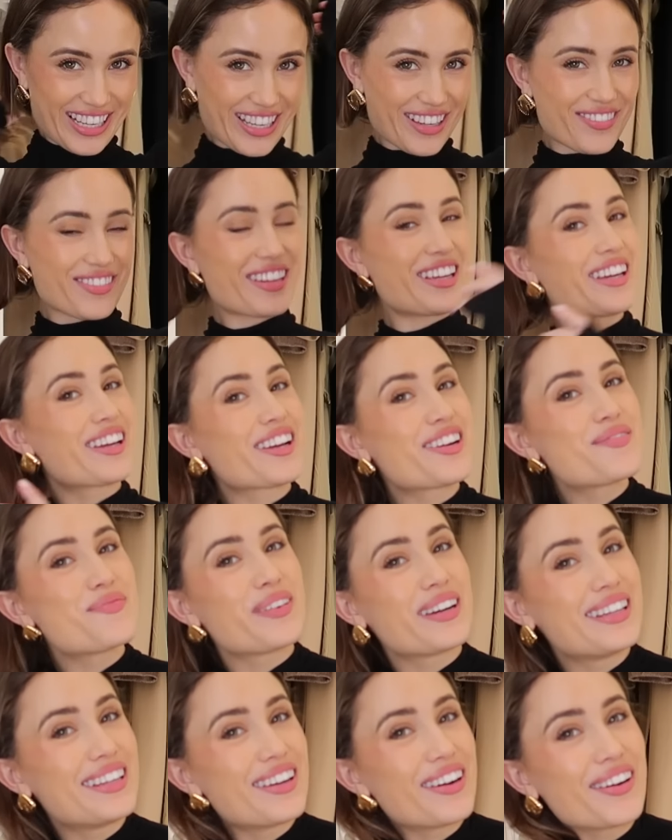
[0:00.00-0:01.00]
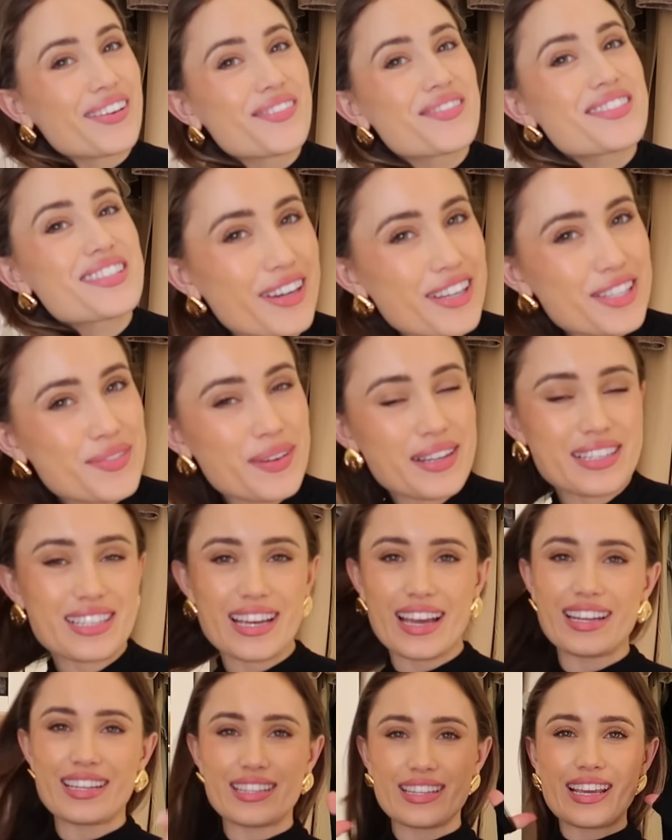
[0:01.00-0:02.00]
evening, my loves. I just went
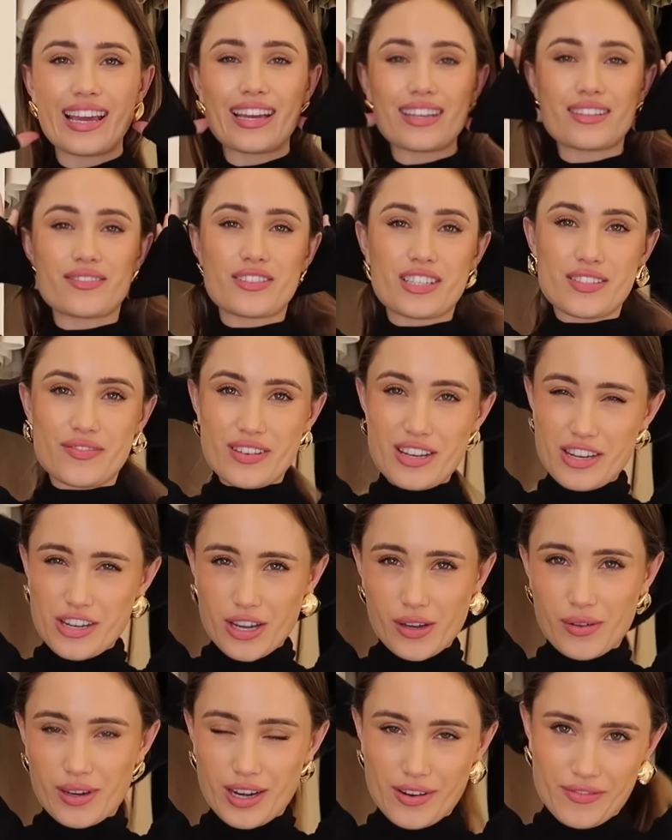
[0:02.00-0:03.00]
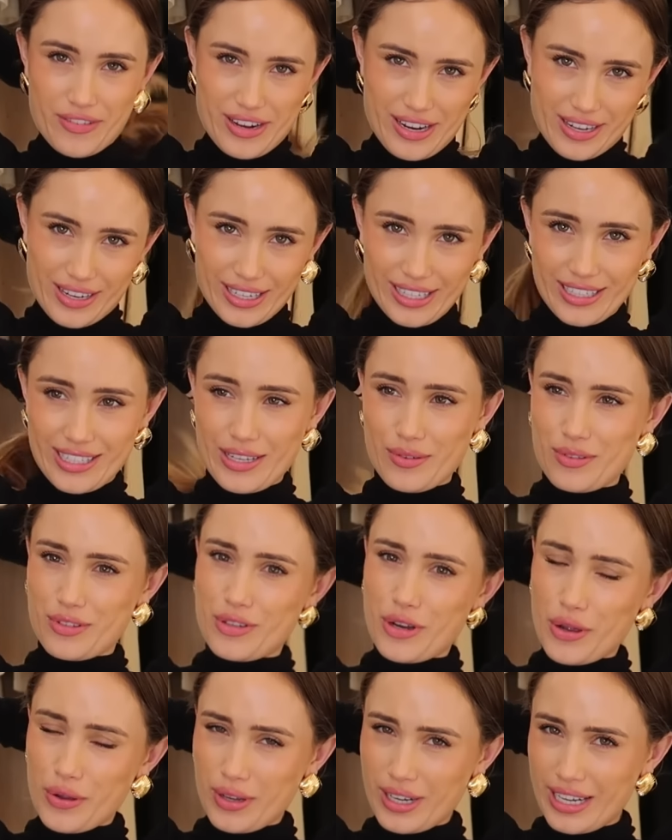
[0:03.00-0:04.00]
to edit the end of this video and I realised there was
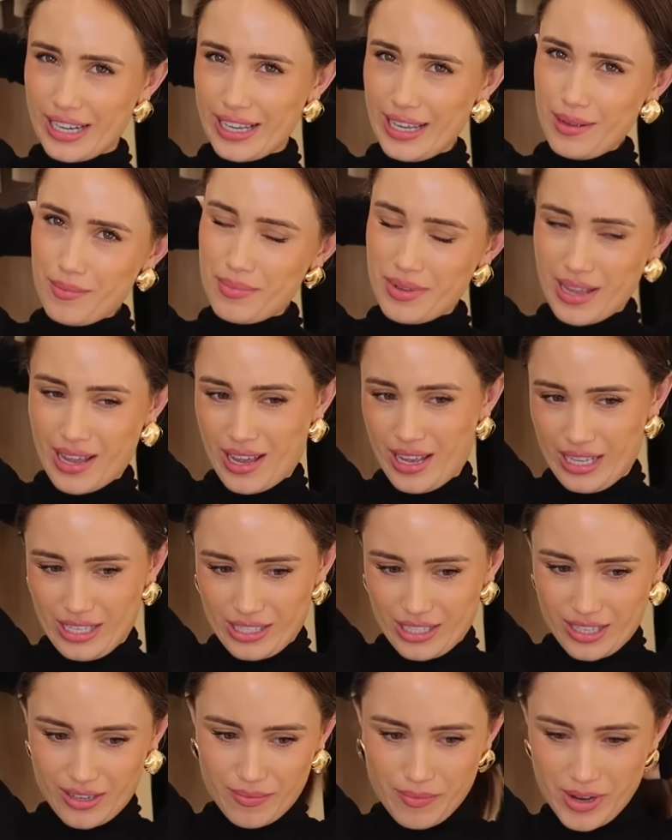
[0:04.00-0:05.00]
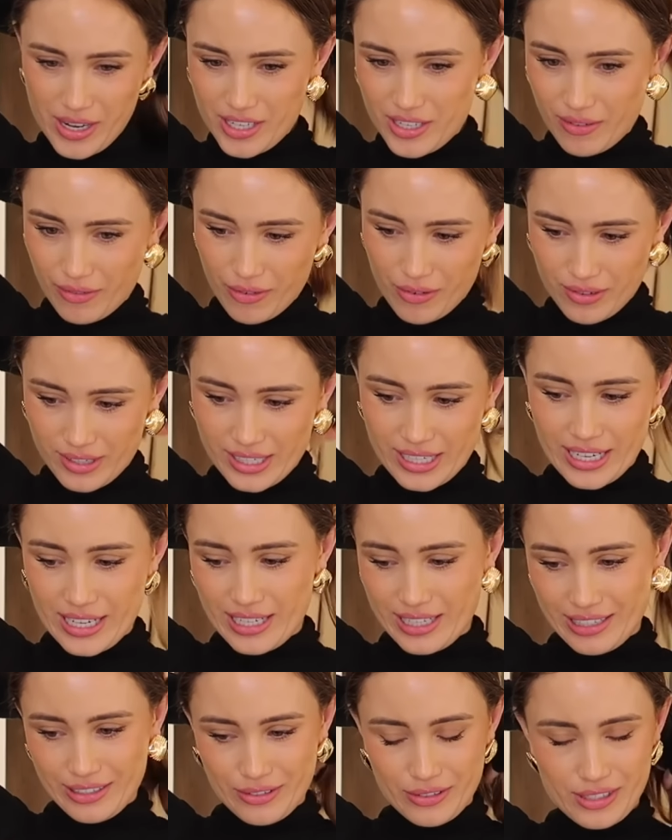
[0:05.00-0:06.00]
no clip. So it must have got
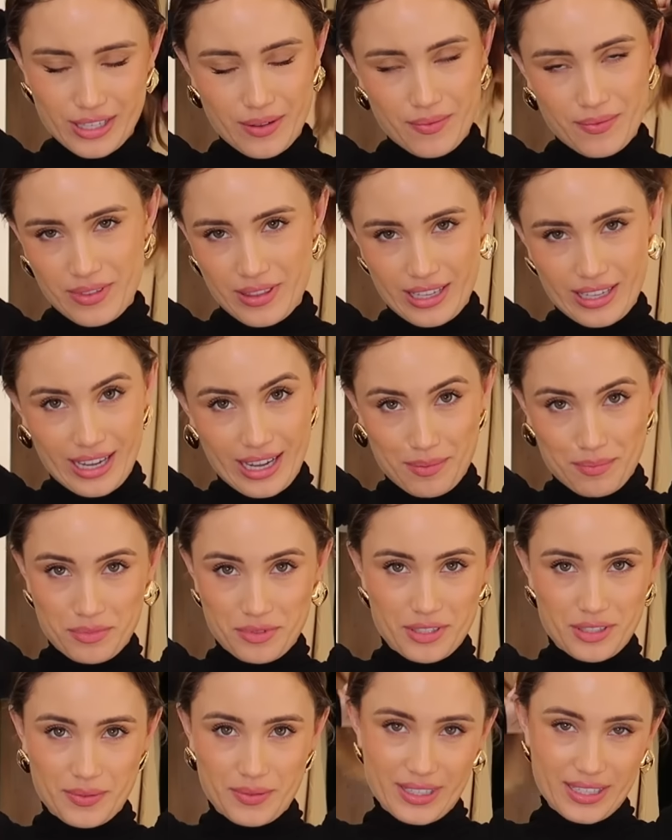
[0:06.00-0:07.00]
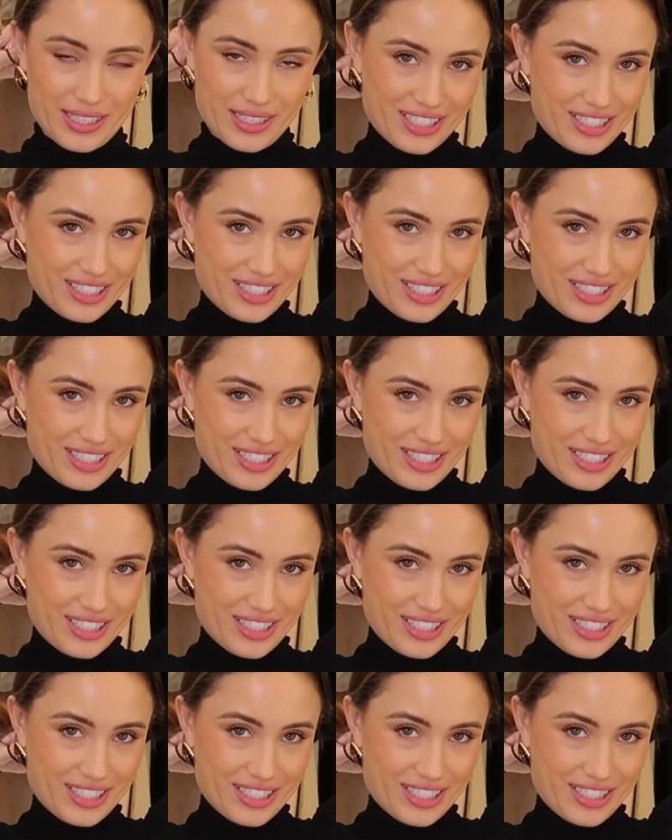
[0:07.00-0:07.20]
deleted or something happened to it.